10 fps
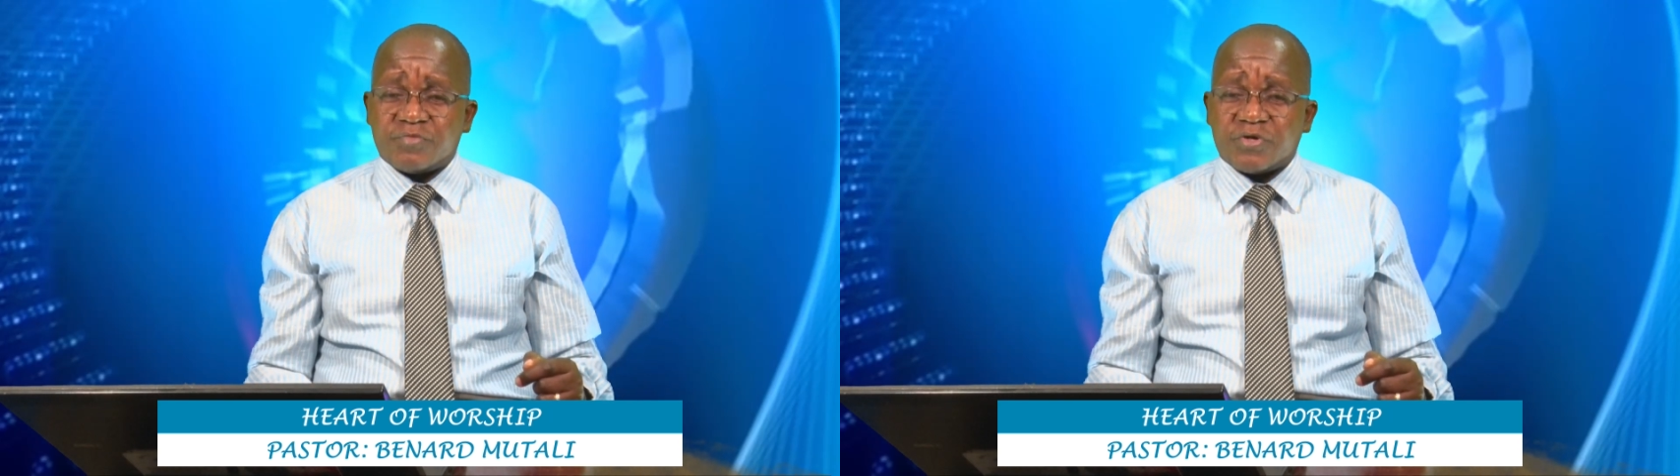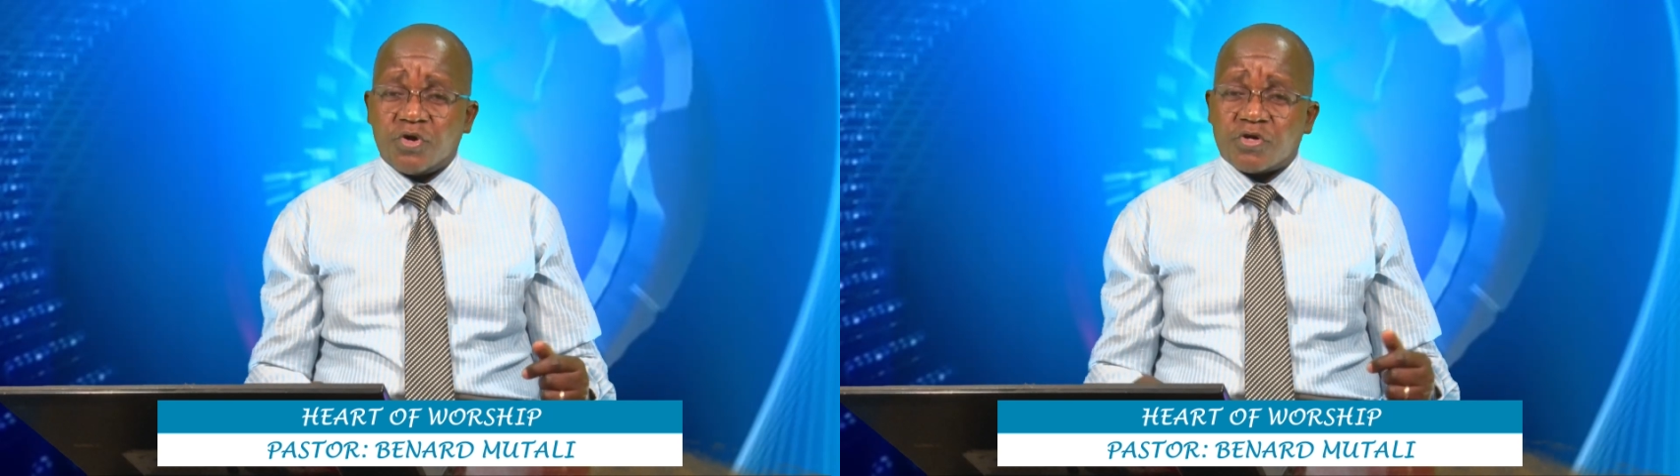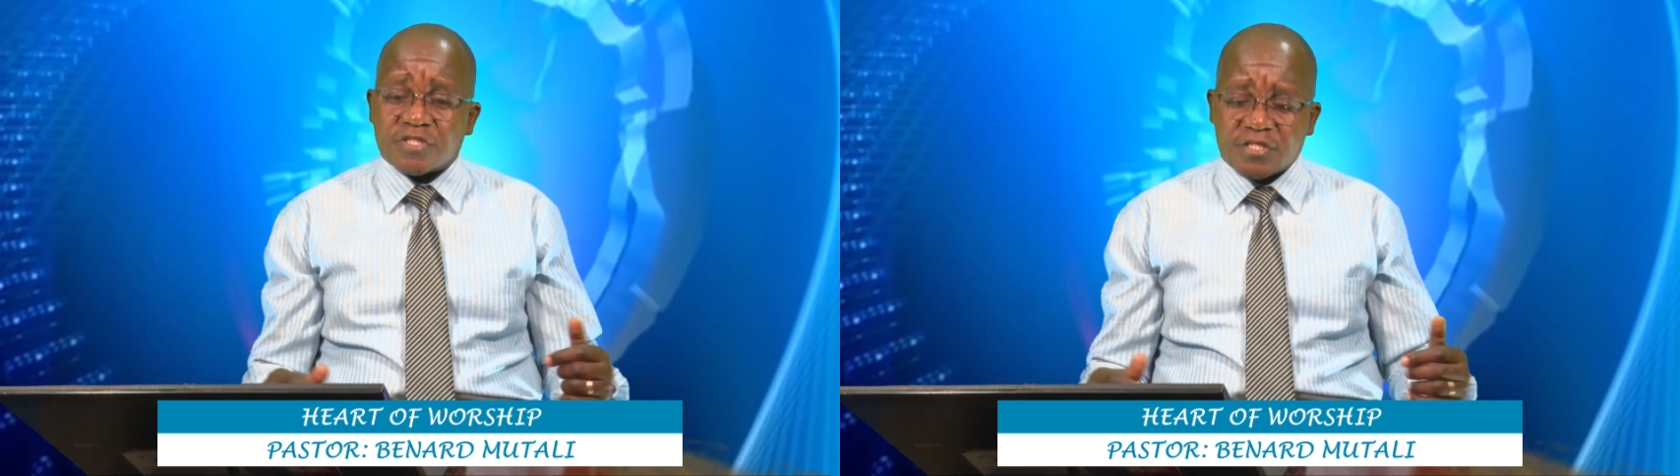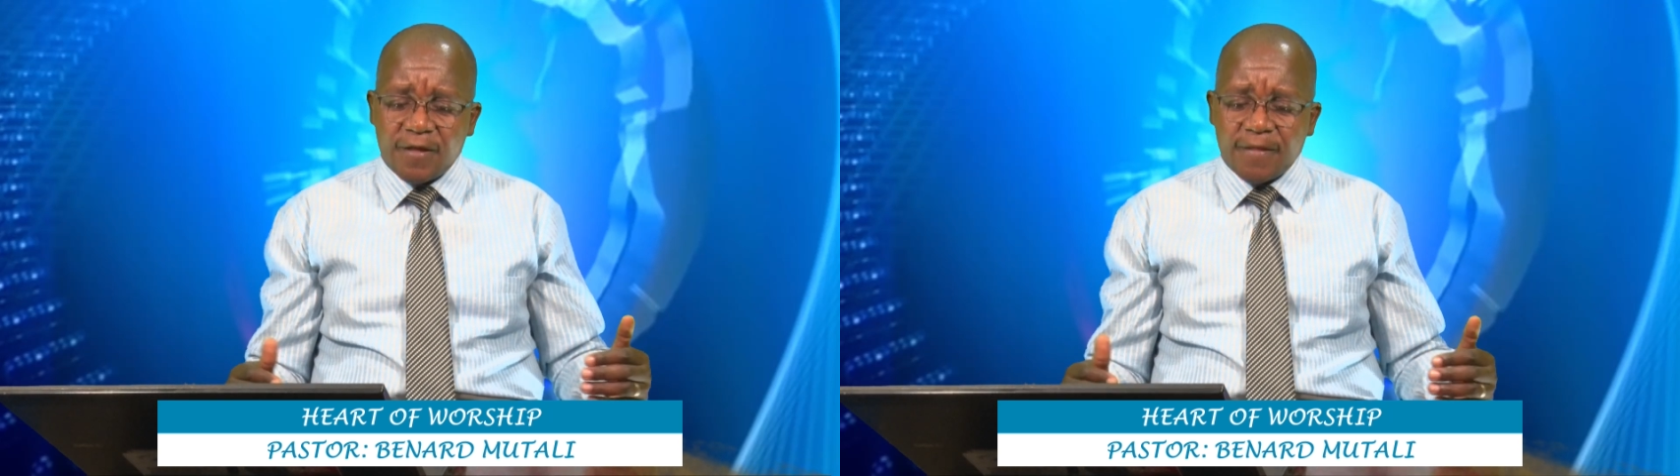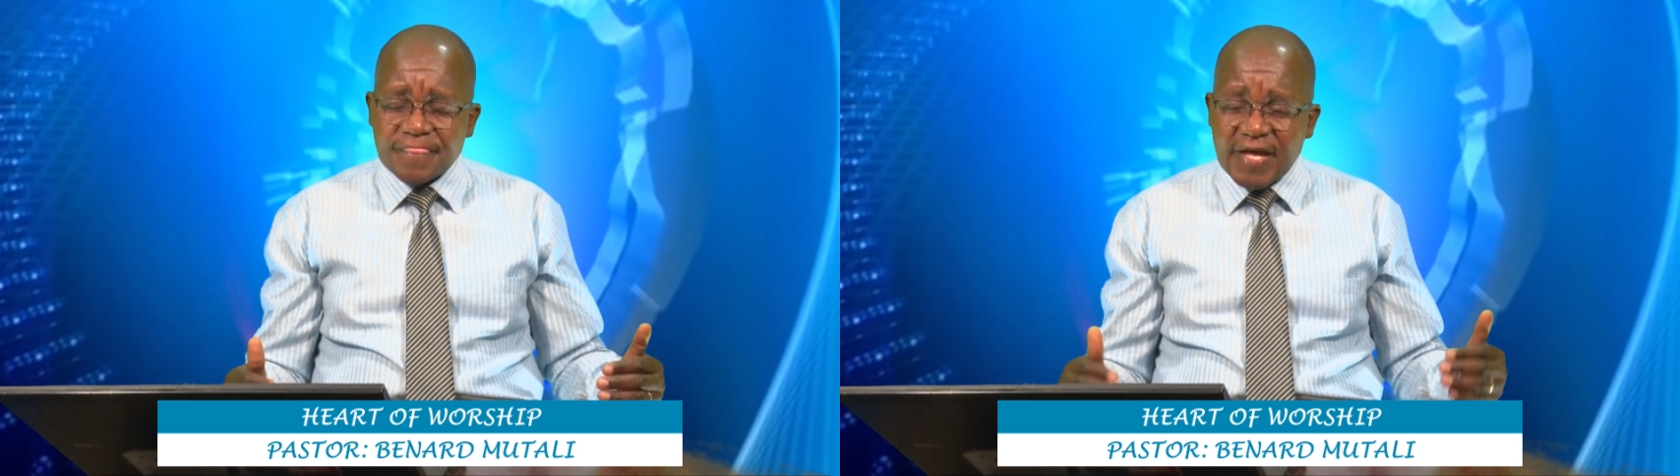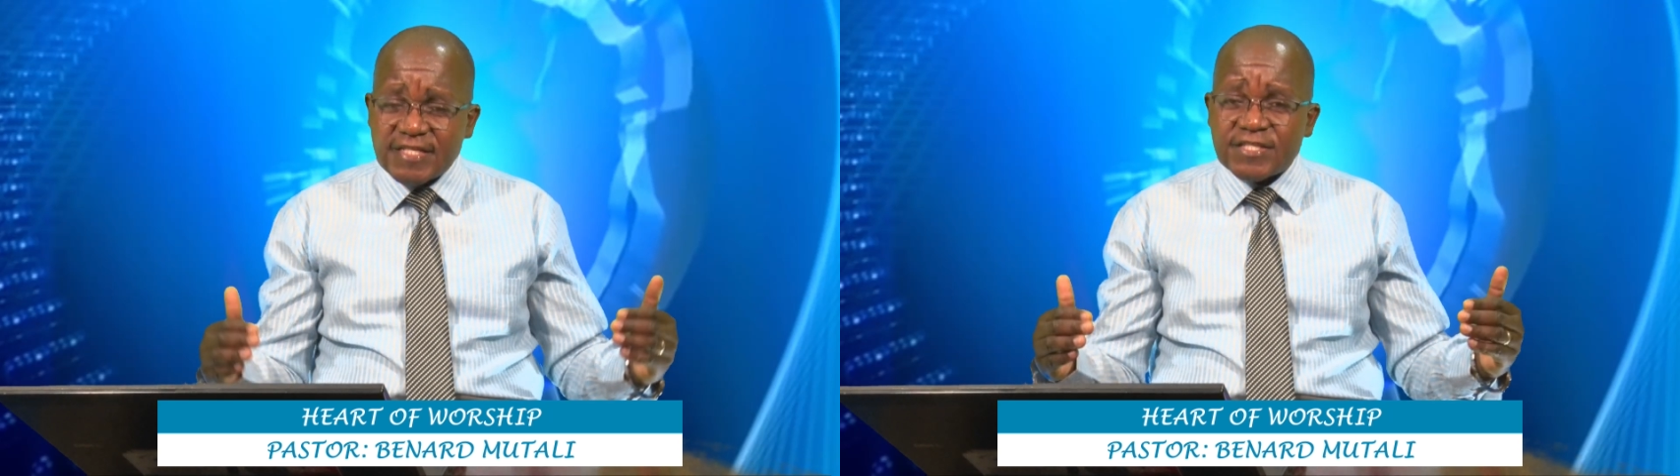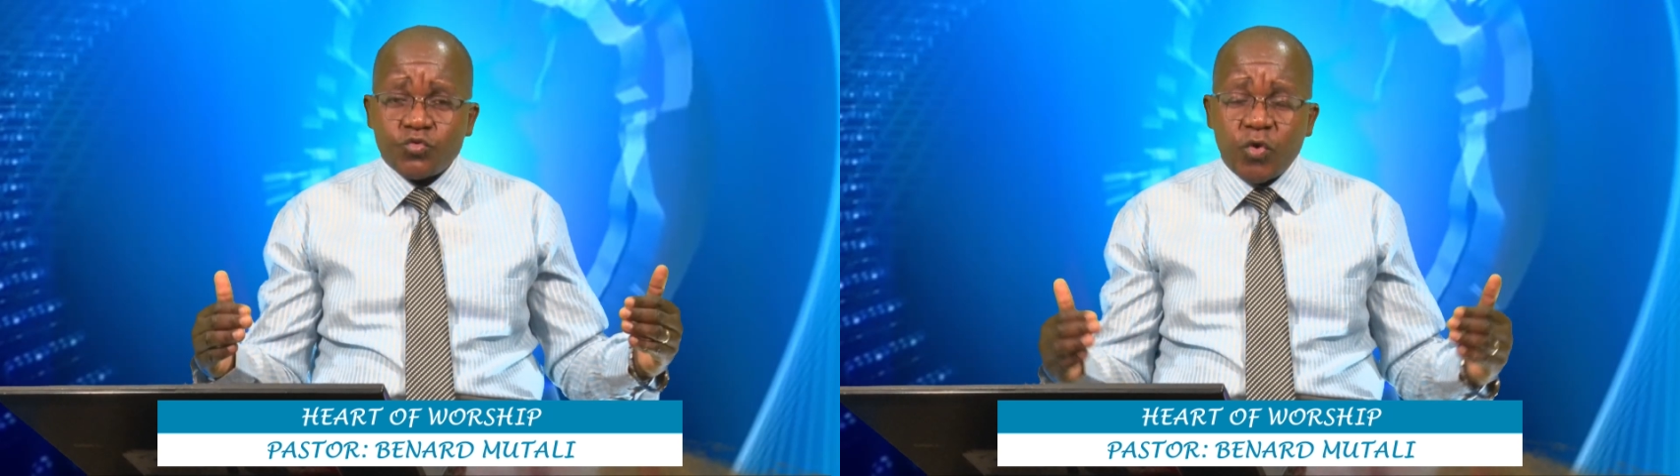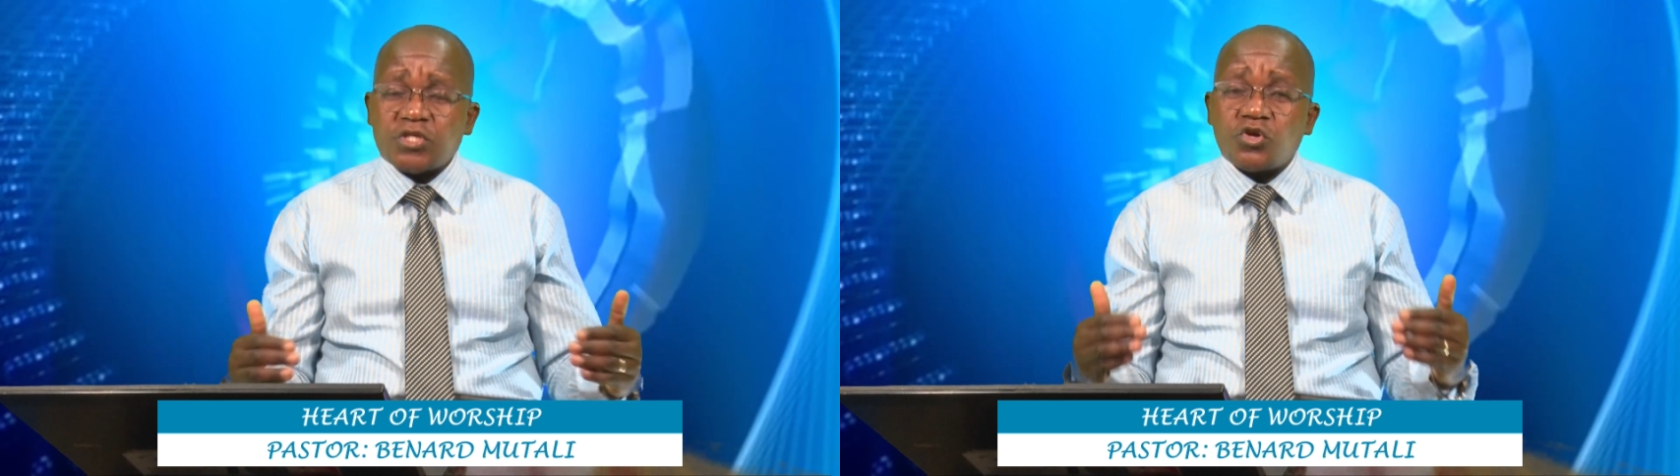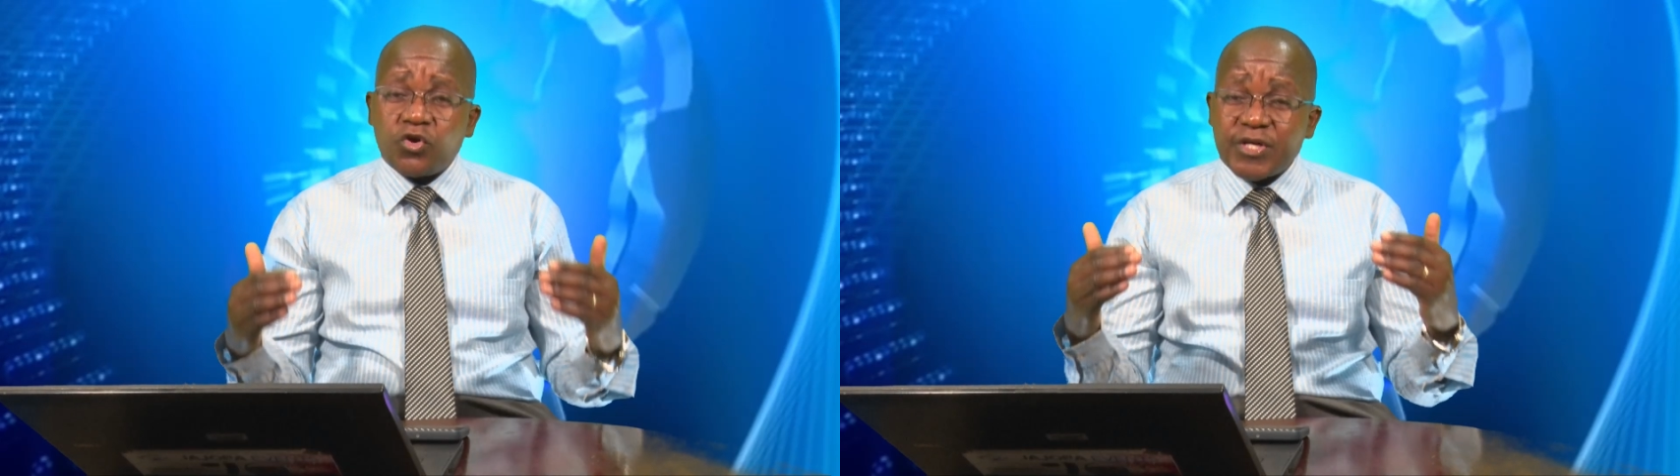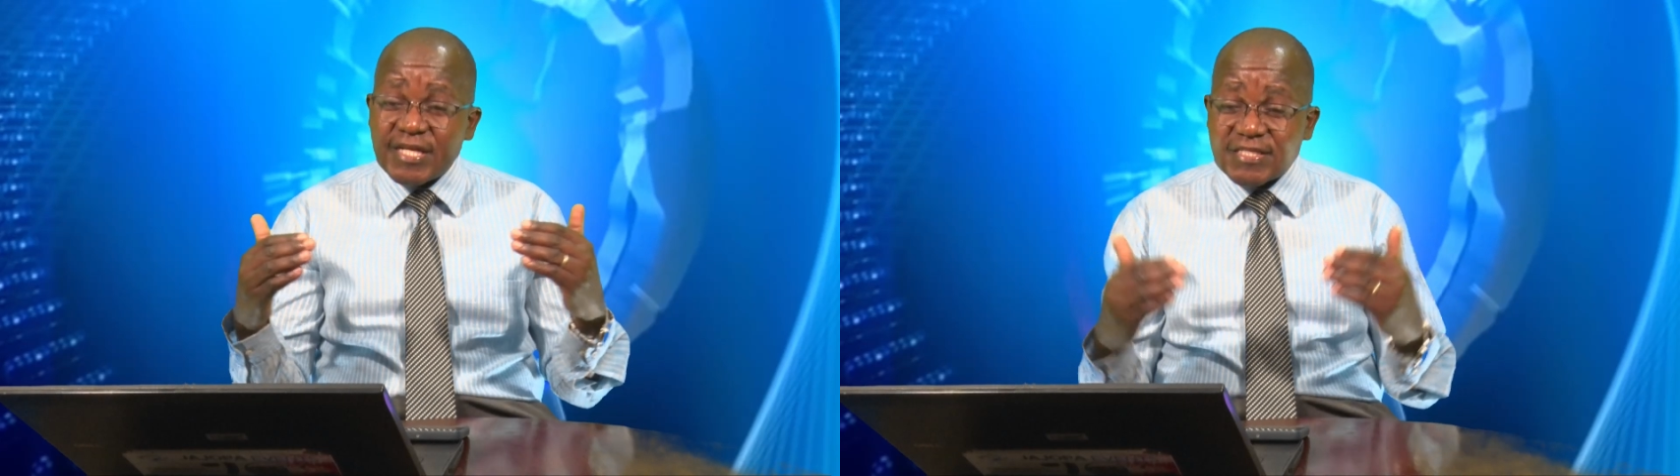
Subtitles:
because that is what God